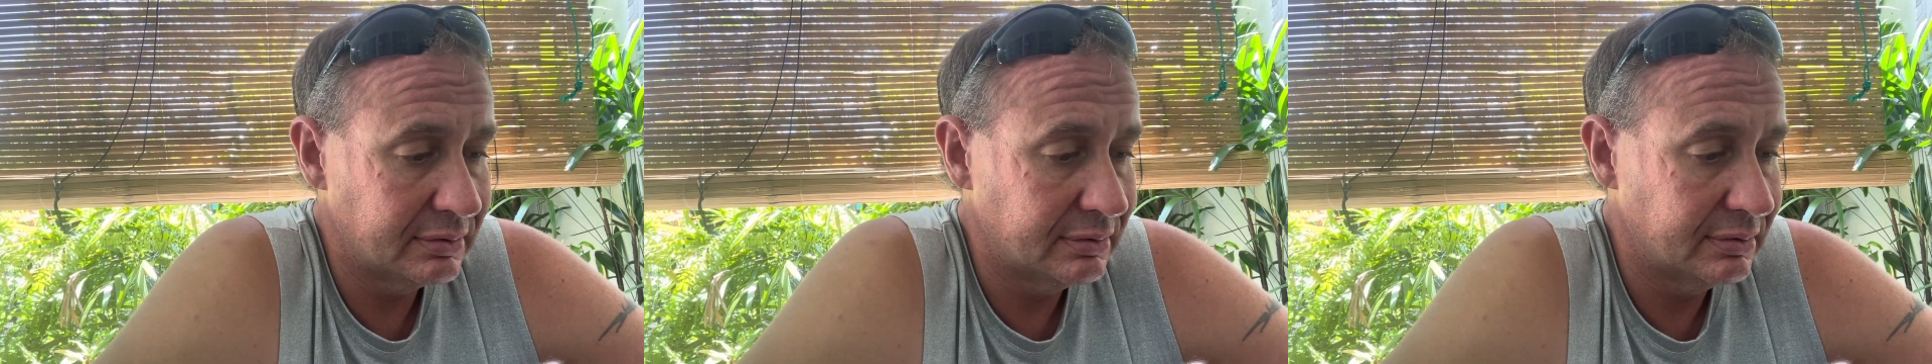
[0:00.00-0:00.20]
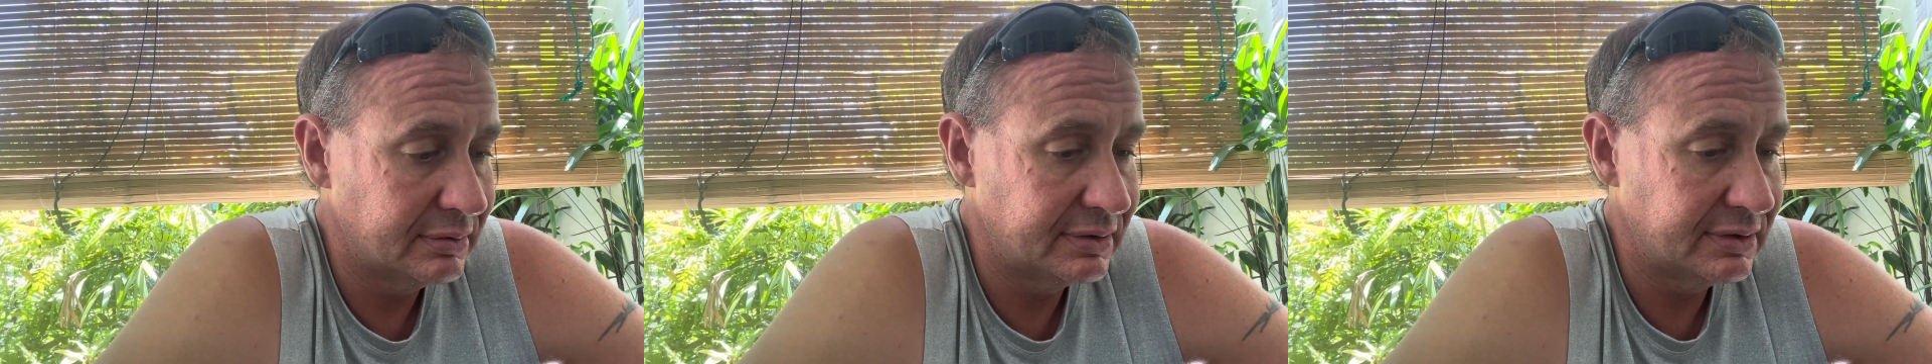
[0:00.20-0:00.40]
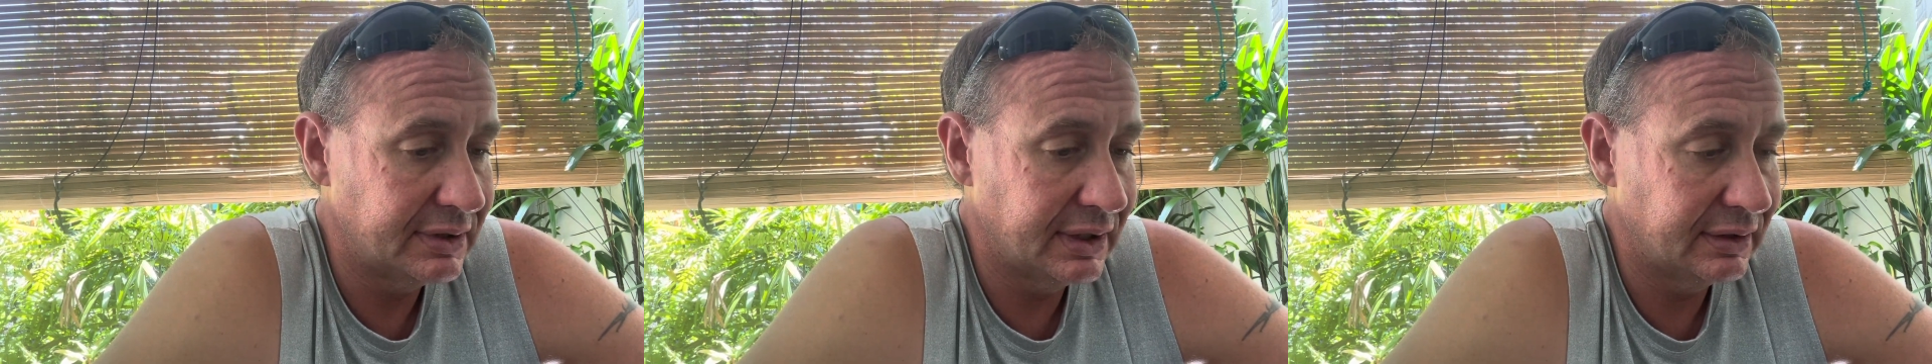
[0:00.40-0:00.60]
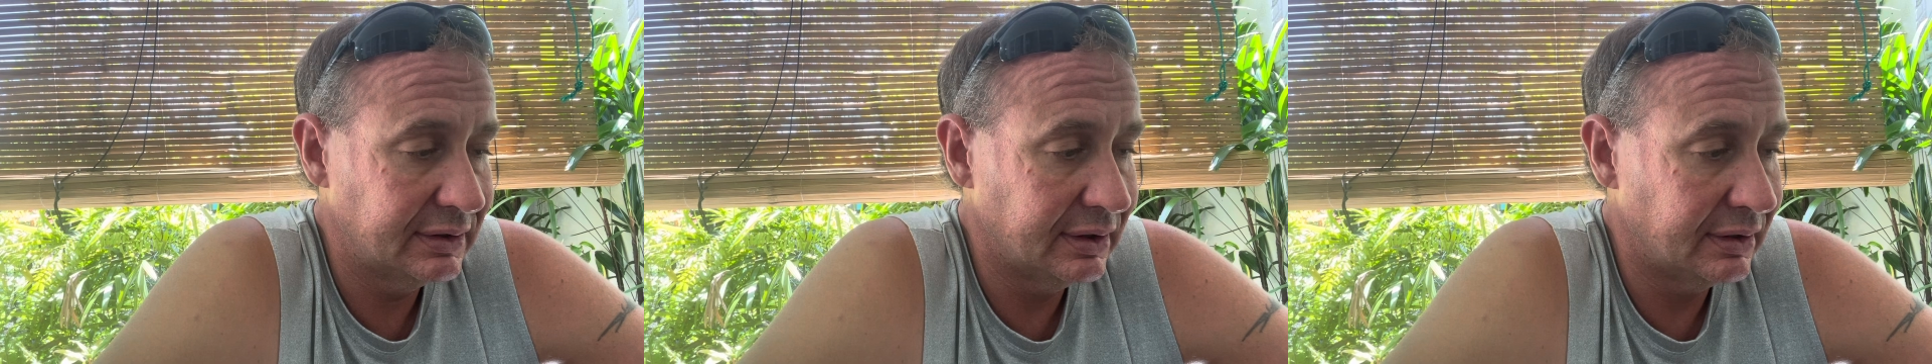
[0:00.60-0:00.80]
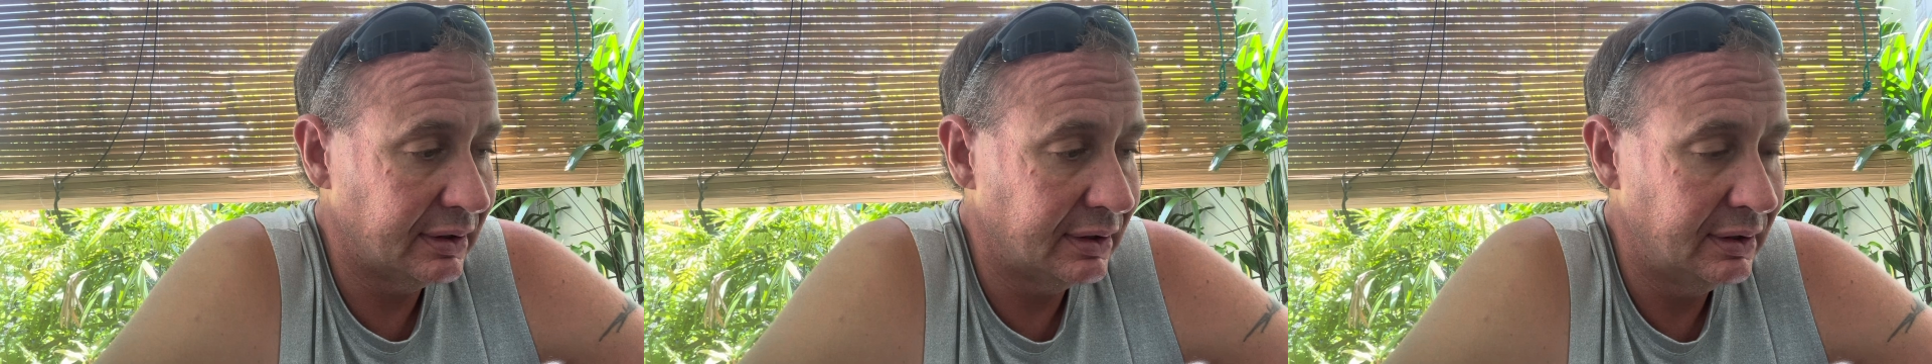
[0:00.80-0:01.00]
stick to
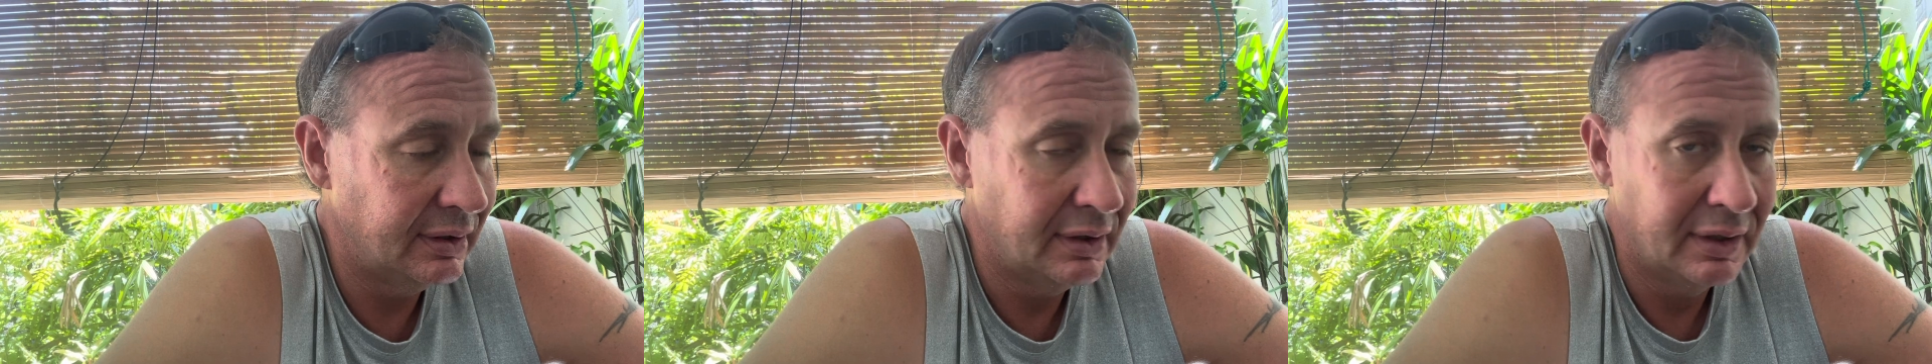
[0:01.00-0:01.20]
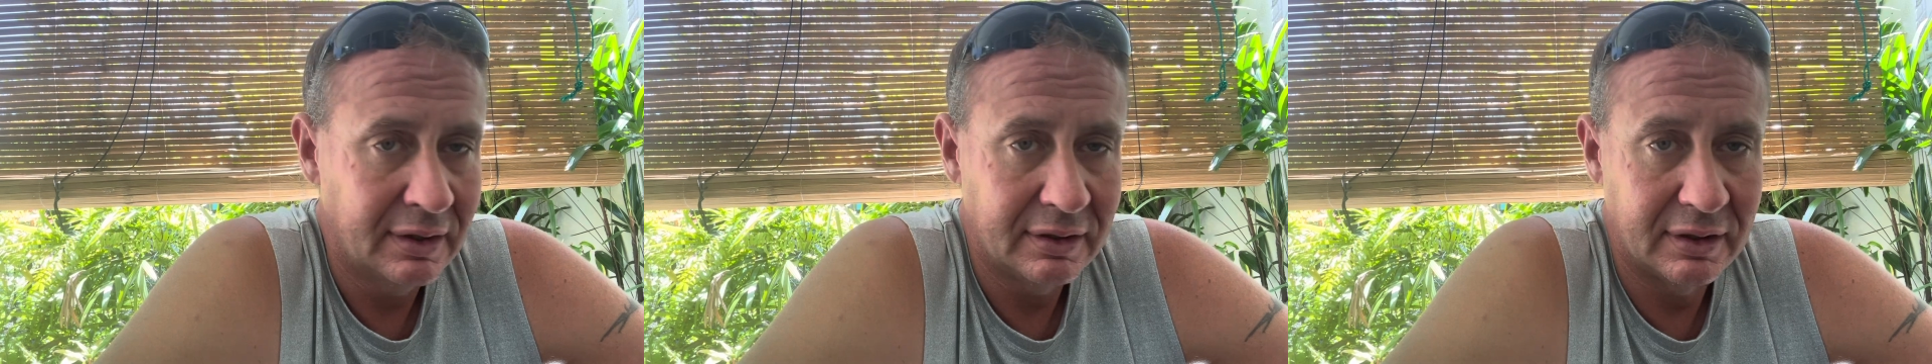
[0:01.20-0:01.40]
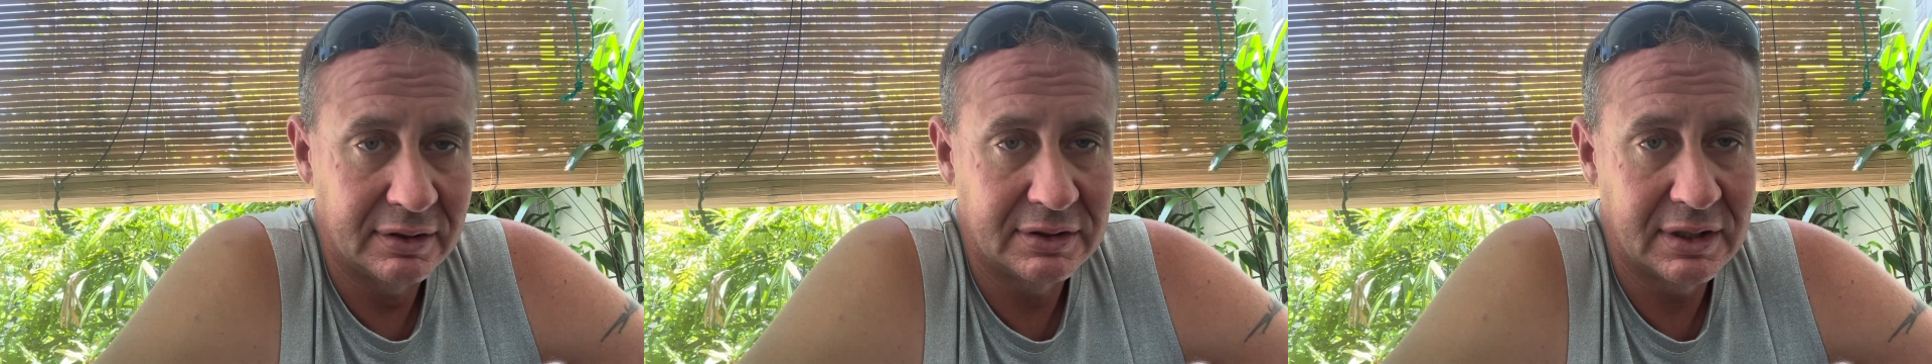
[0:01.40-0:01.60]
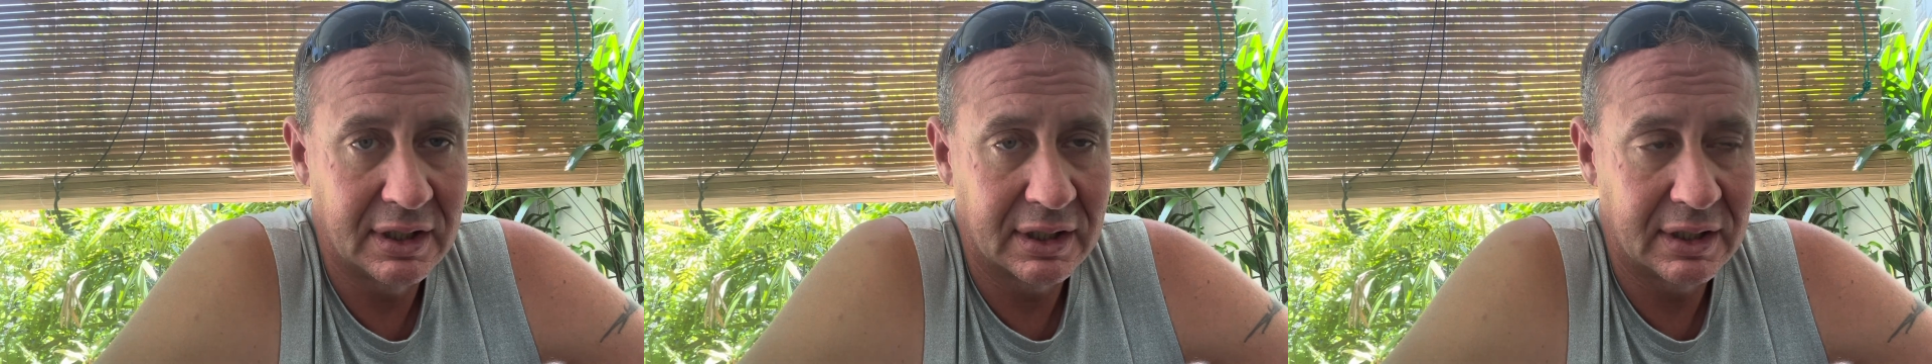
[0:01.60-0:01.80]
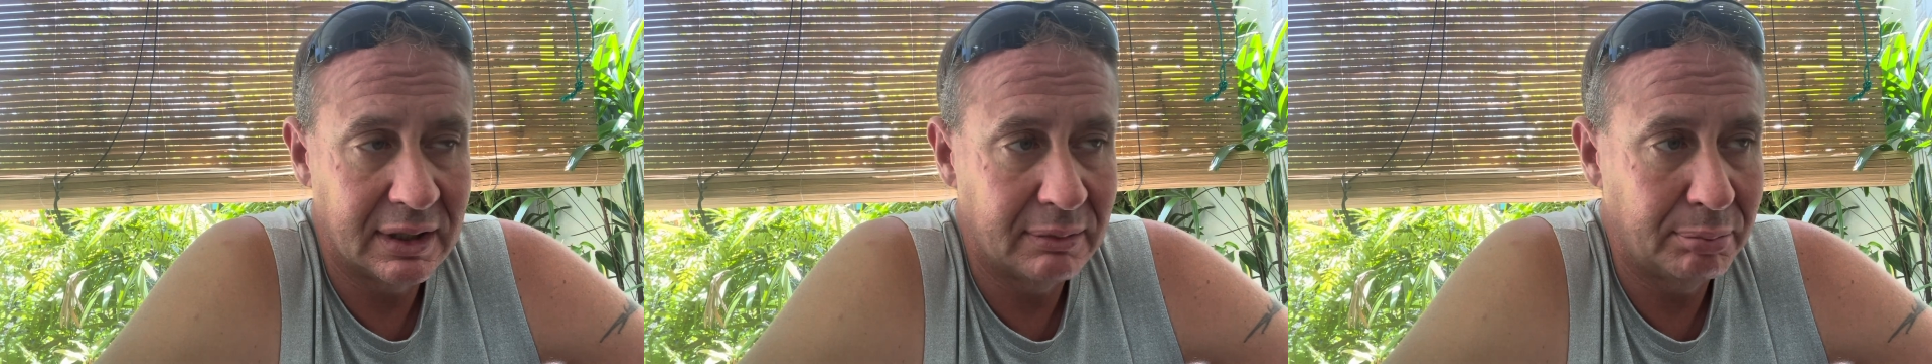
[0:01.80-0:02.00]
the
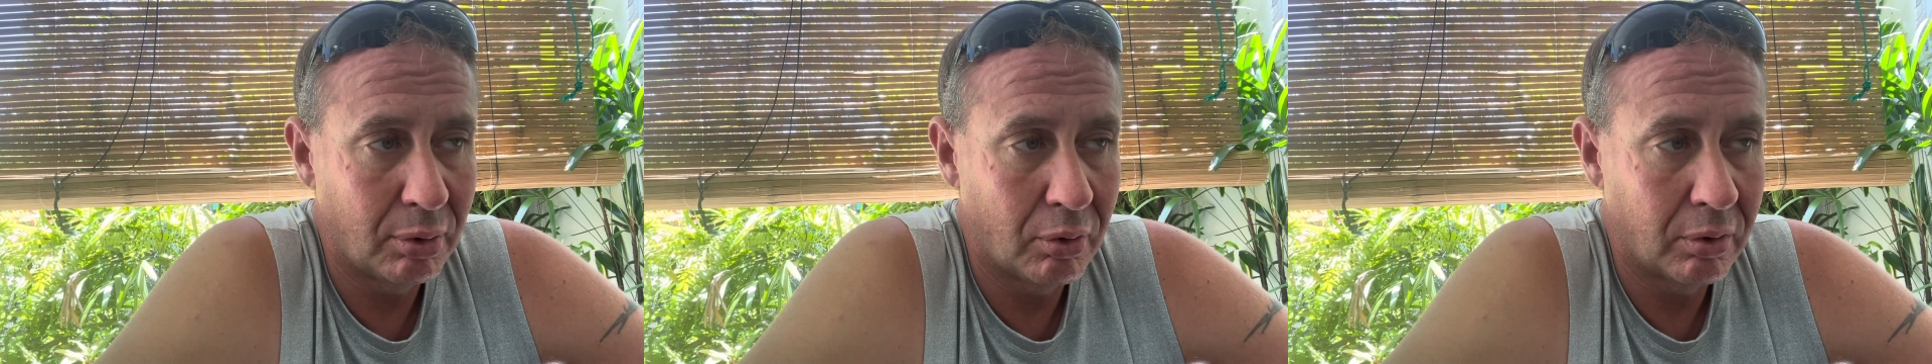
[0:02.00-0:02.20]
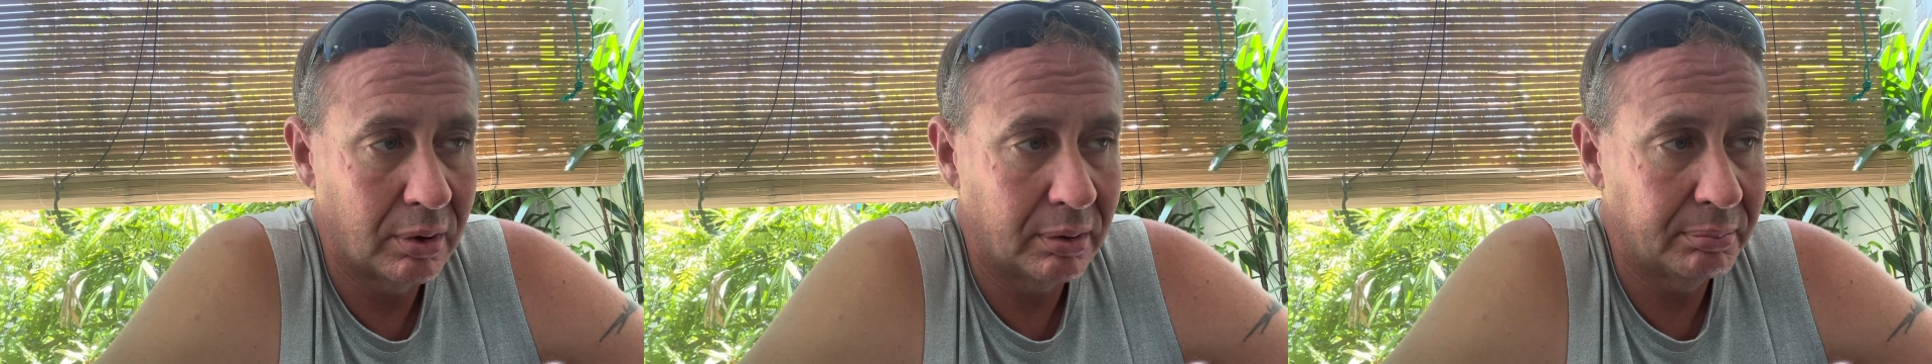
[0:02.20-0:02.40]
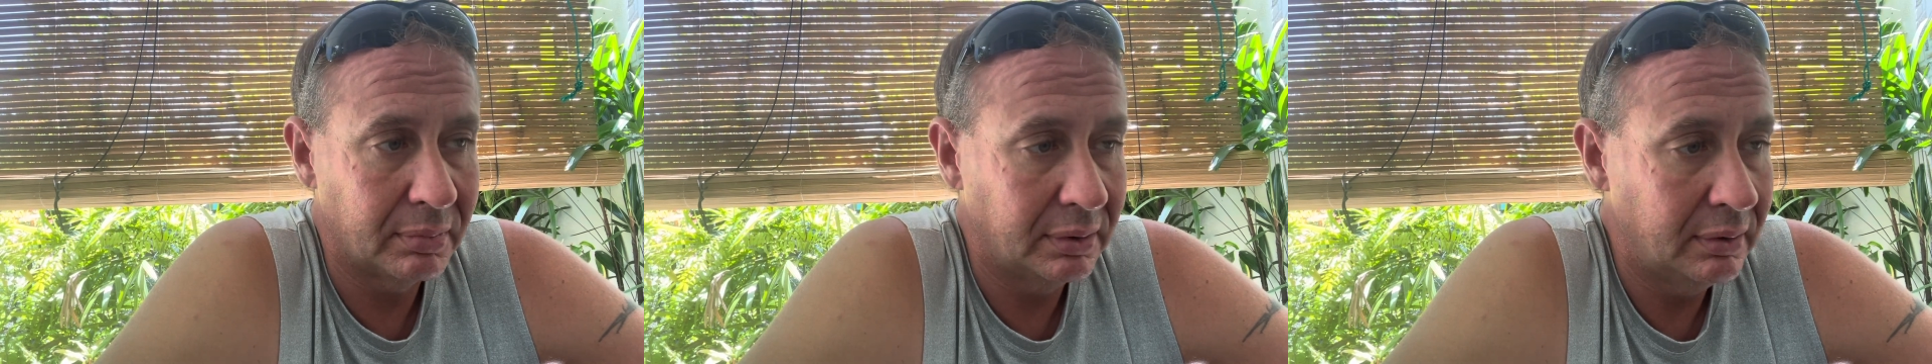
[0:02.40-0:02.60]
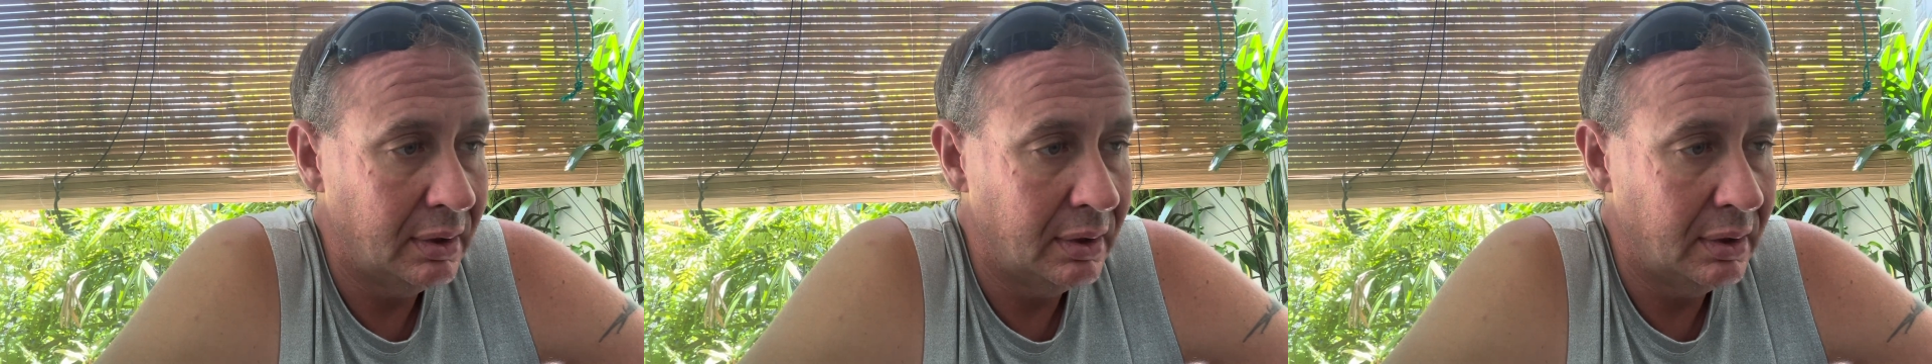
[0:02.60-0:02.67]
chicken and pork, but